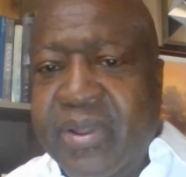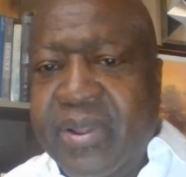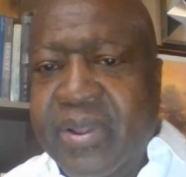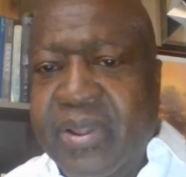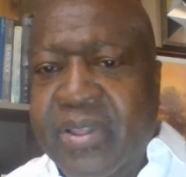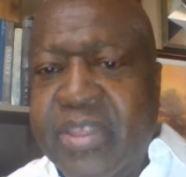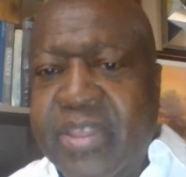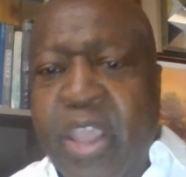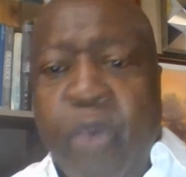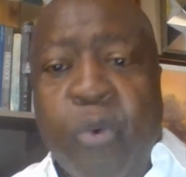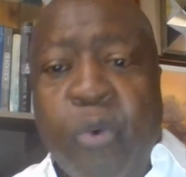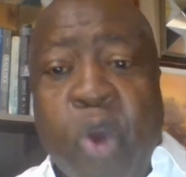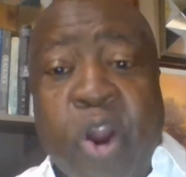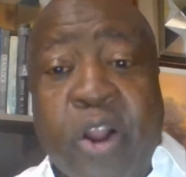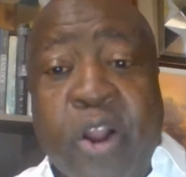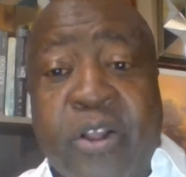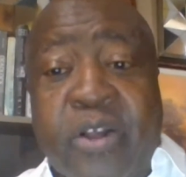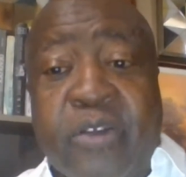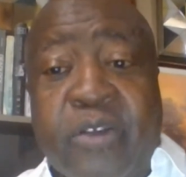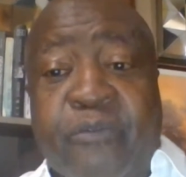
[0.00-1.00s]
They
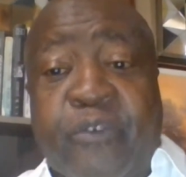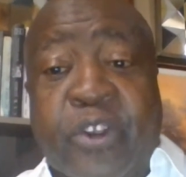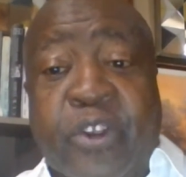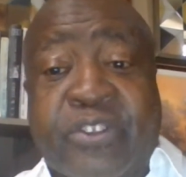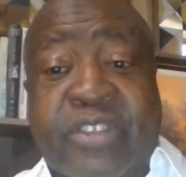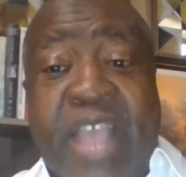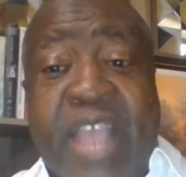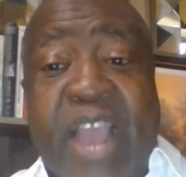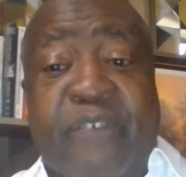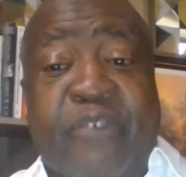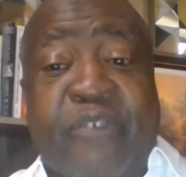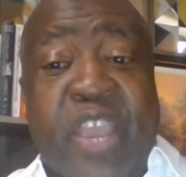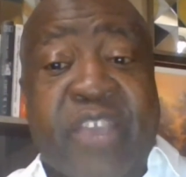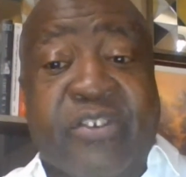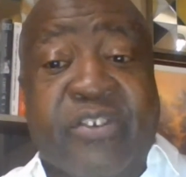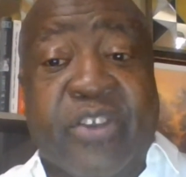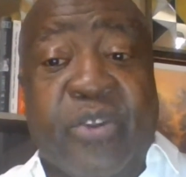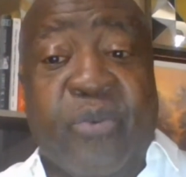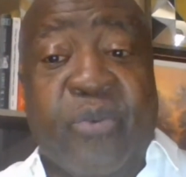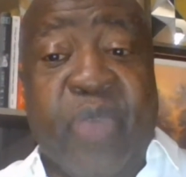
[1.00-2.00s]
work for
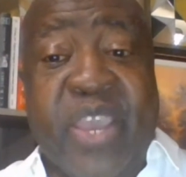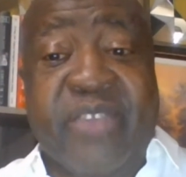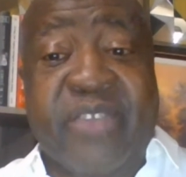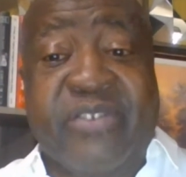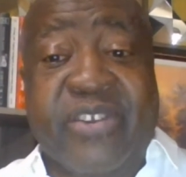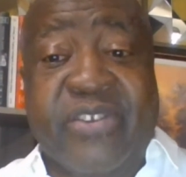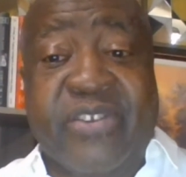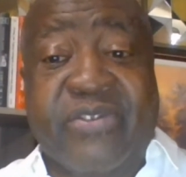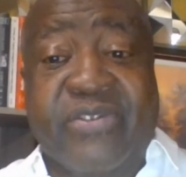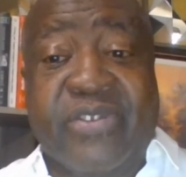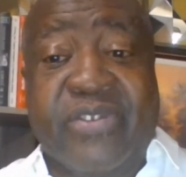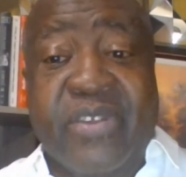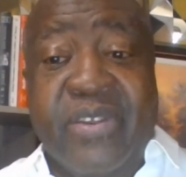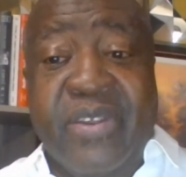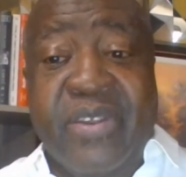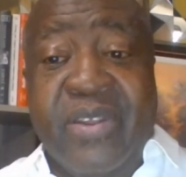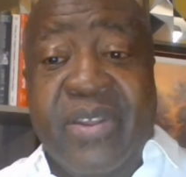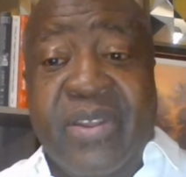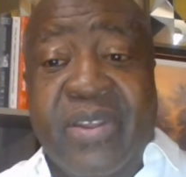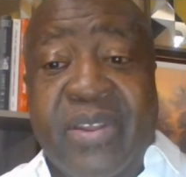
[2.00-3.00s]
starvation wages
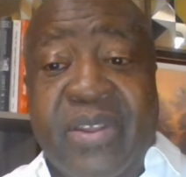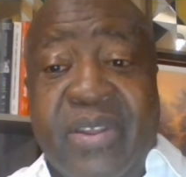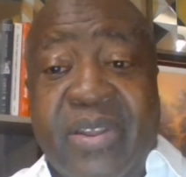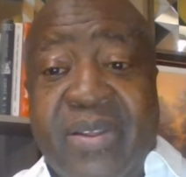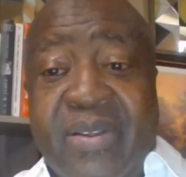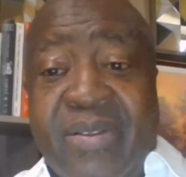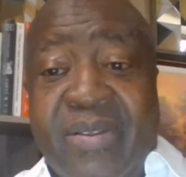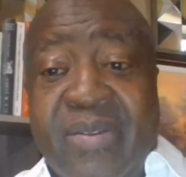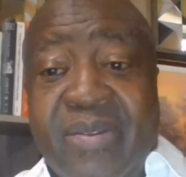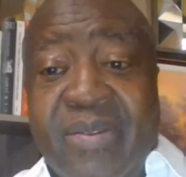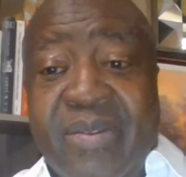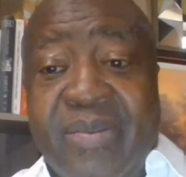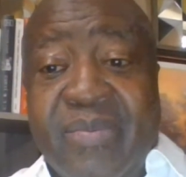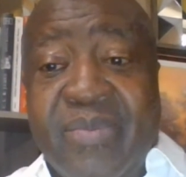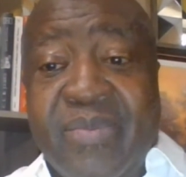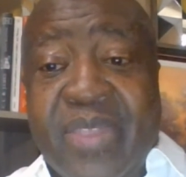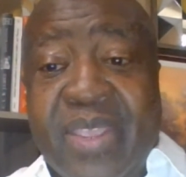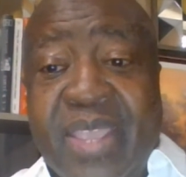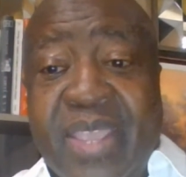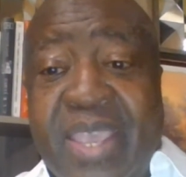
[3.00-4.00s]

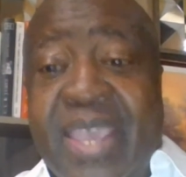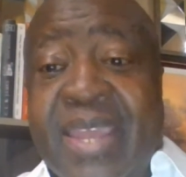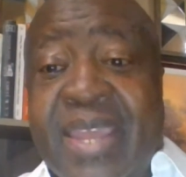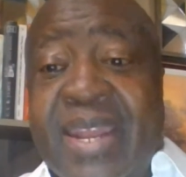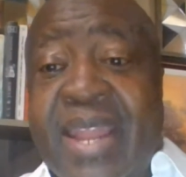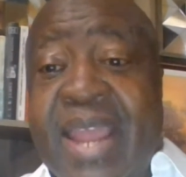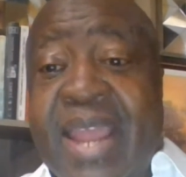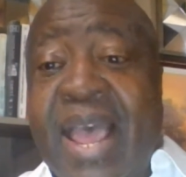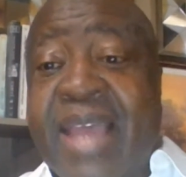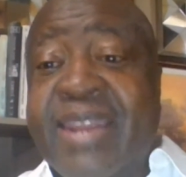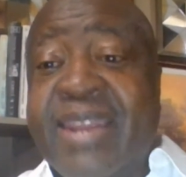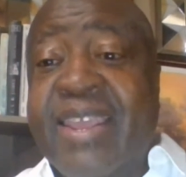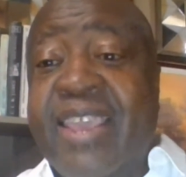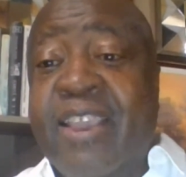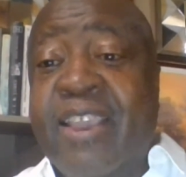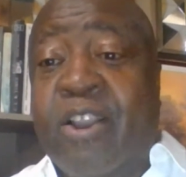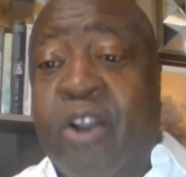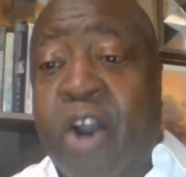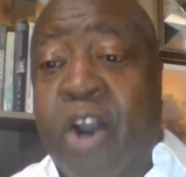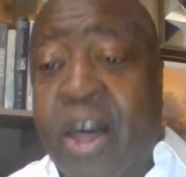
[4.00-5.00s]
in an
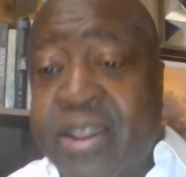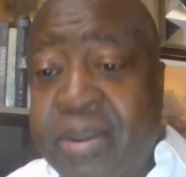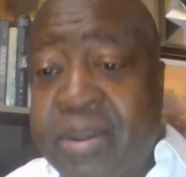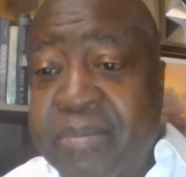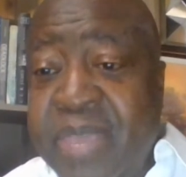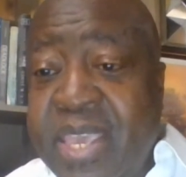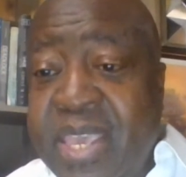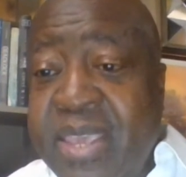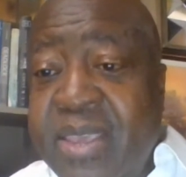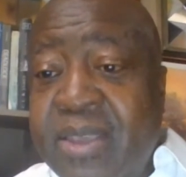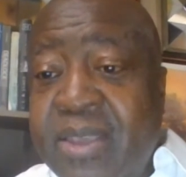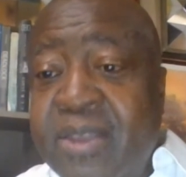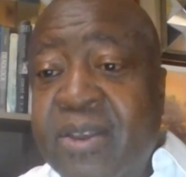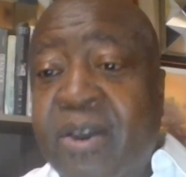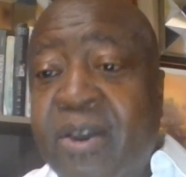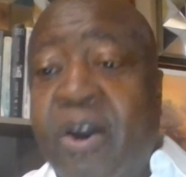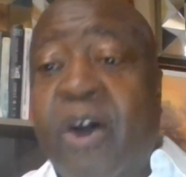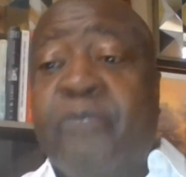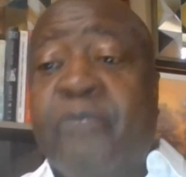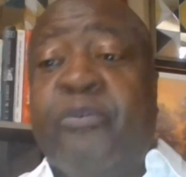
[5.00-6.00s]
economy
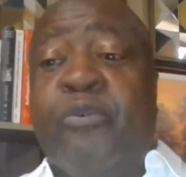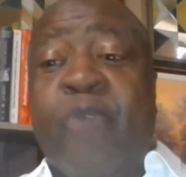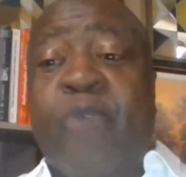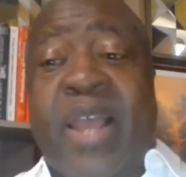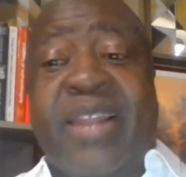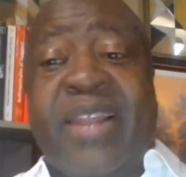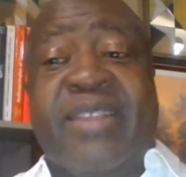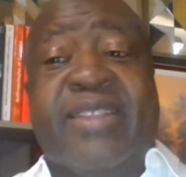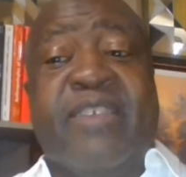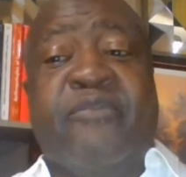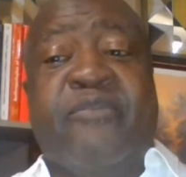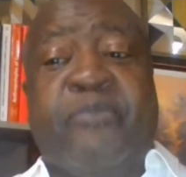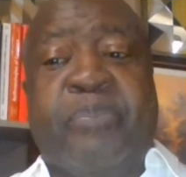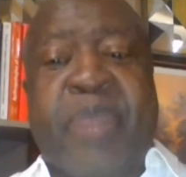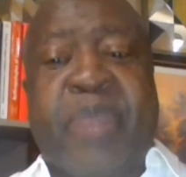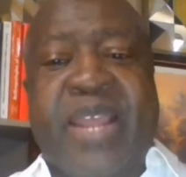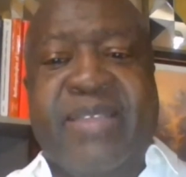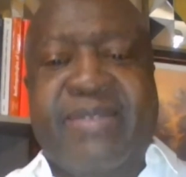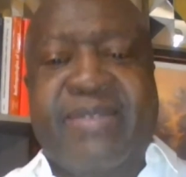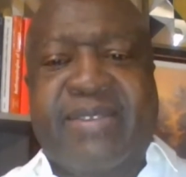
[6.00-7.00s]
of relative
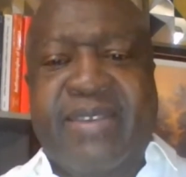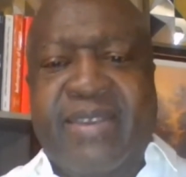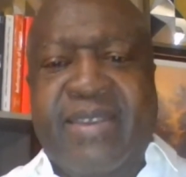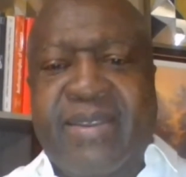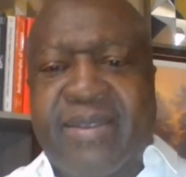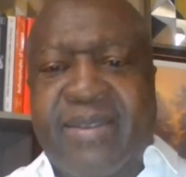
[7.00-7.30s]
plenty.